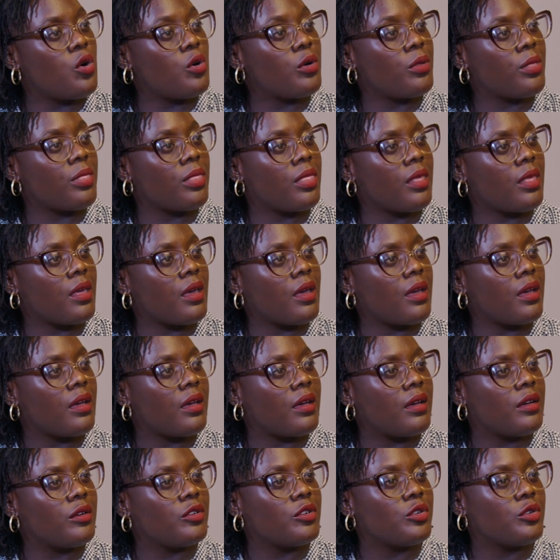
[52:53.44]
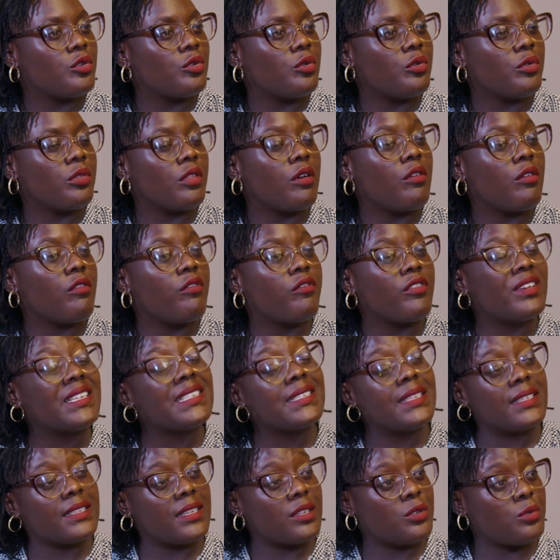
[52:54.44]
on the, you know, on the
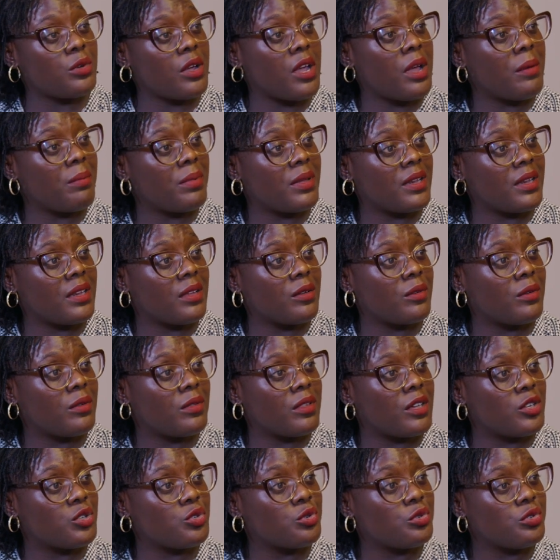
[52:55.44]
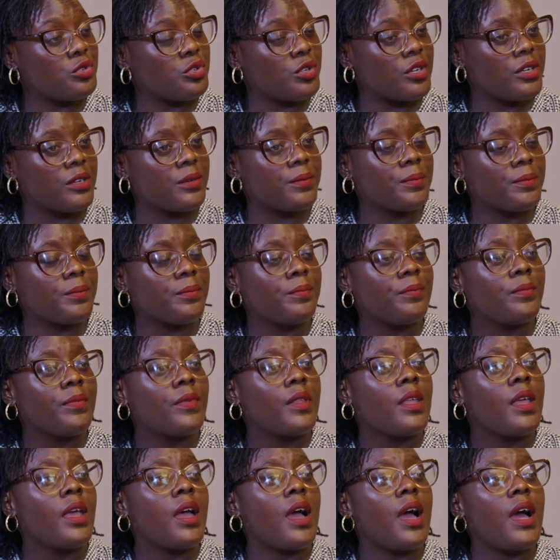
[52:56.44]
offenses that were happening on the children.
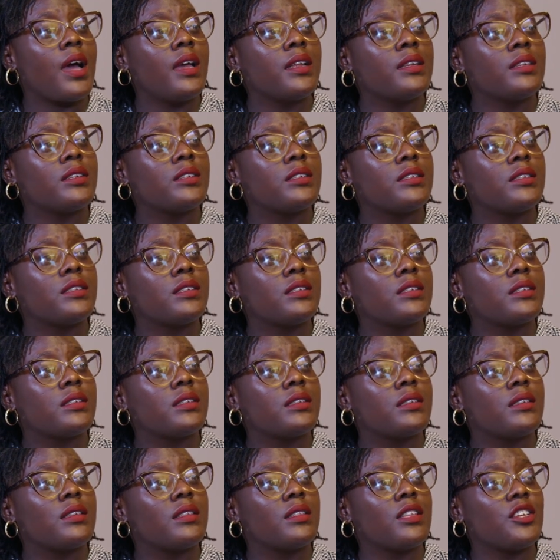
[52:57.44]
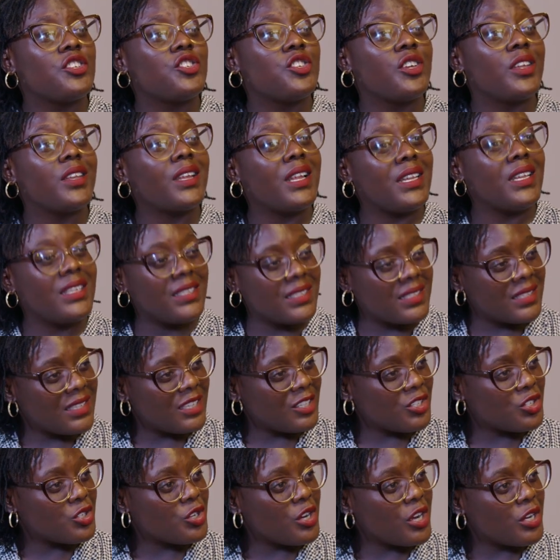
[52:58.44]
And the journalist
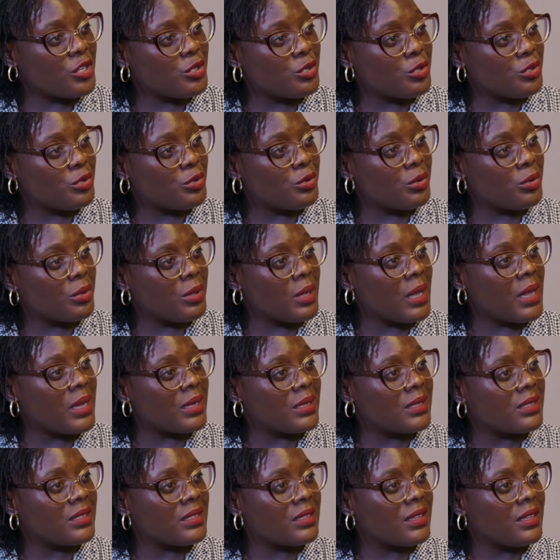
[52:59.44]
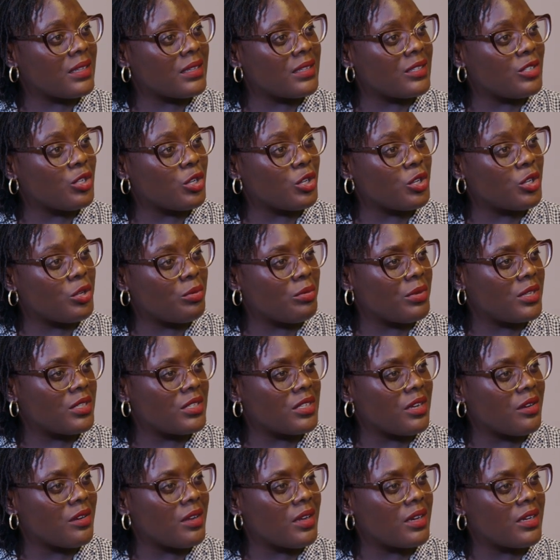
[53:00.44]
that tried to do that
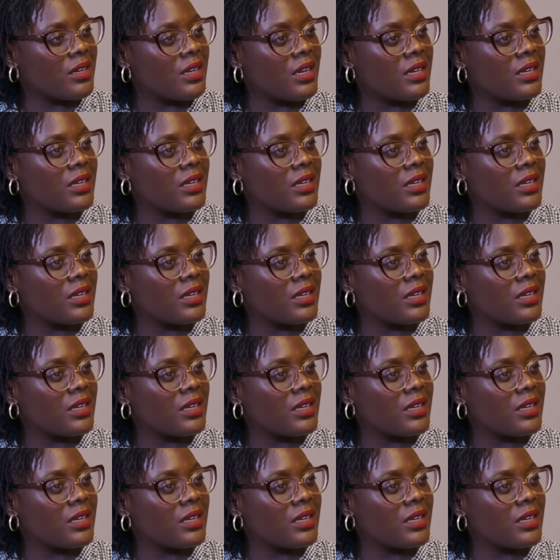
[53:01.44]
documentary and